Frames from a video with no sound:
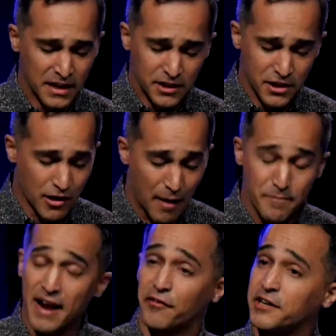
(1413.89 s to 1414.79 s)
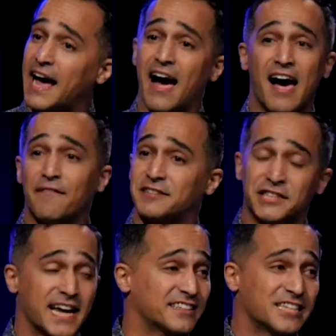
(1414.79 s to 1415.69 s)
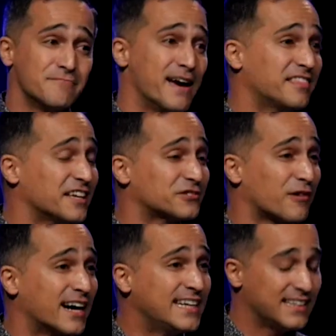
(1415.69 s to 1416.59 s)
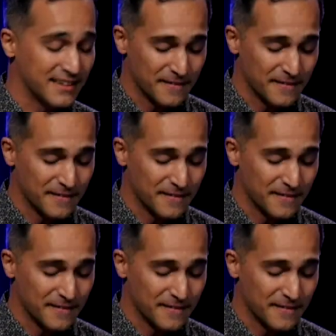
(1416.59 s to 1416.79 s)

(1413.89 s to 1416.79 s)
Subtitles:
I'm never going to have a chance to make things right.